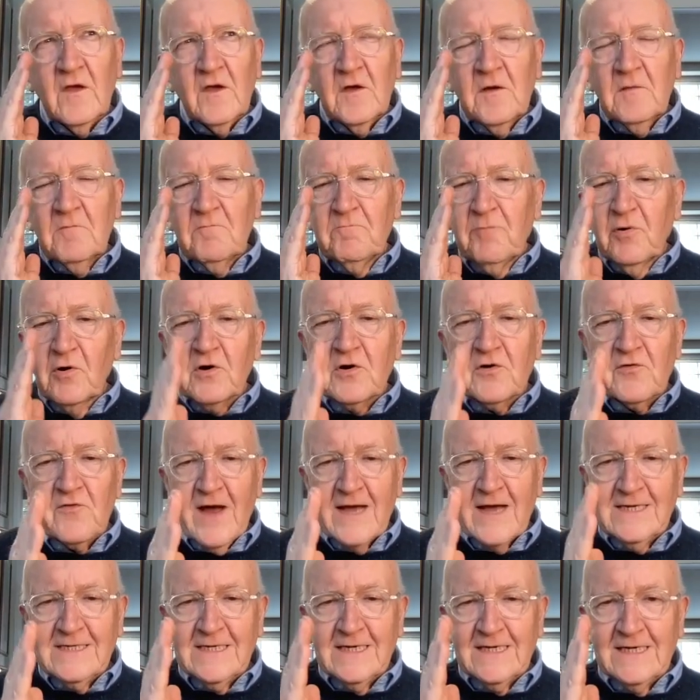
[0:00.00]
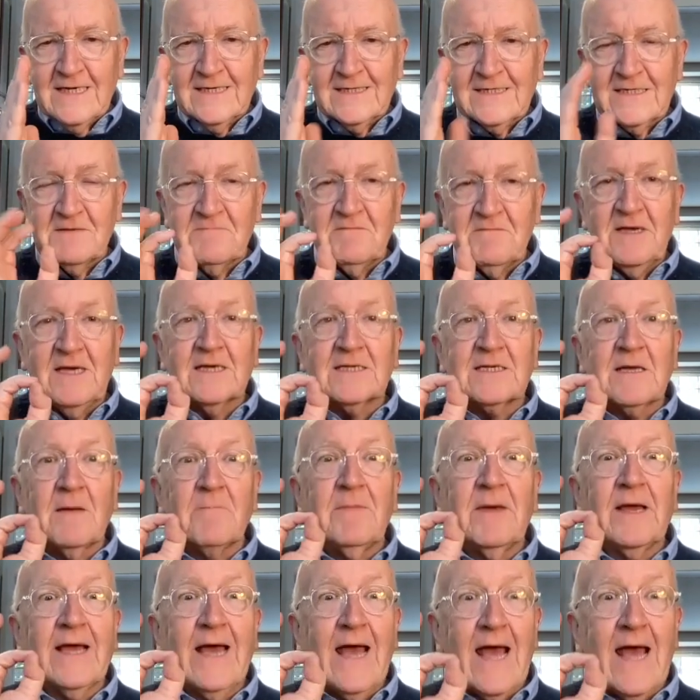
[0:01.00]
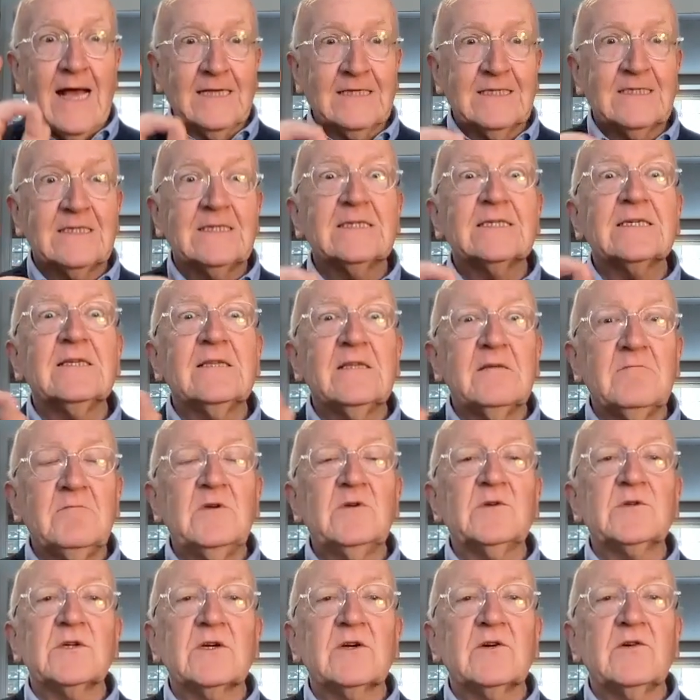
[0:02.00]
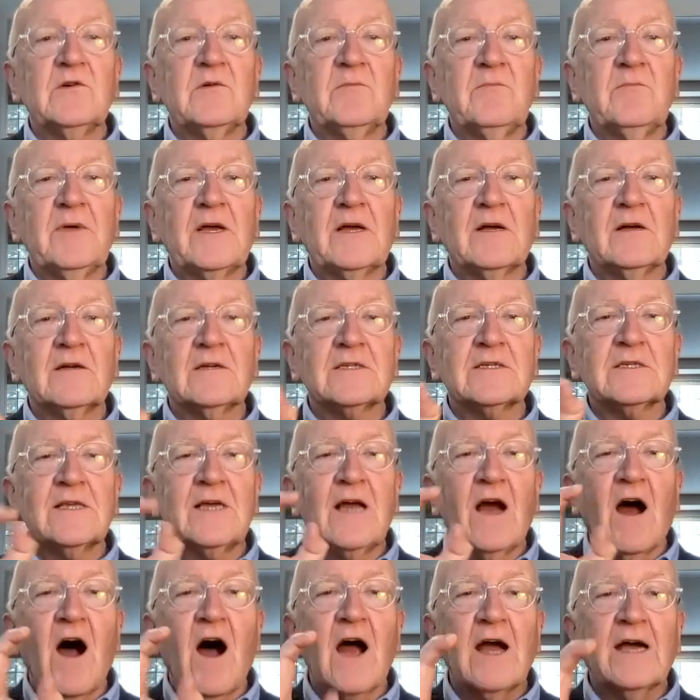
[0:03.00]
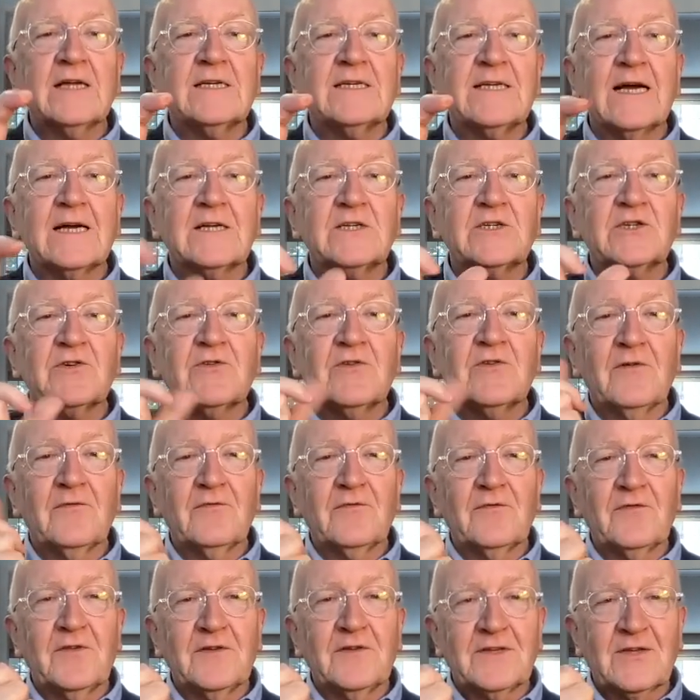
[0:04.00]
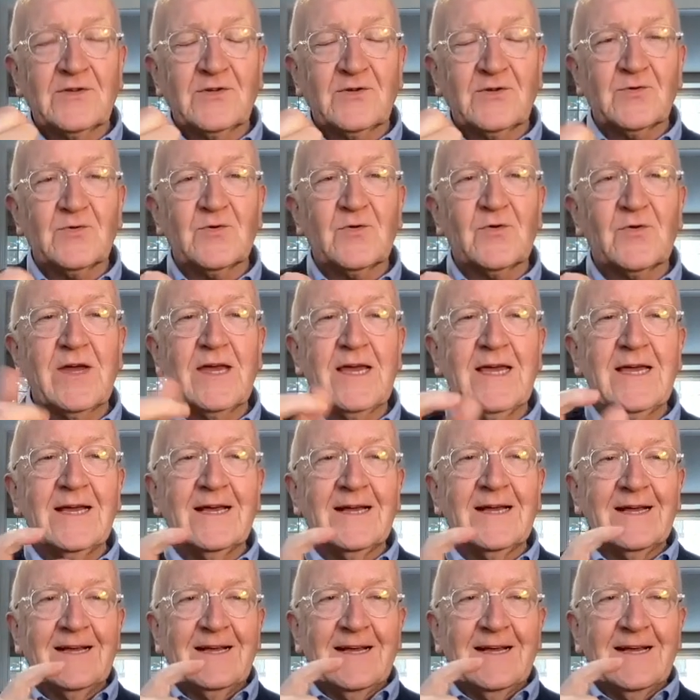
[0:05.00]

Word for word: book writing to me is a big essence in the musical because the architecture of the story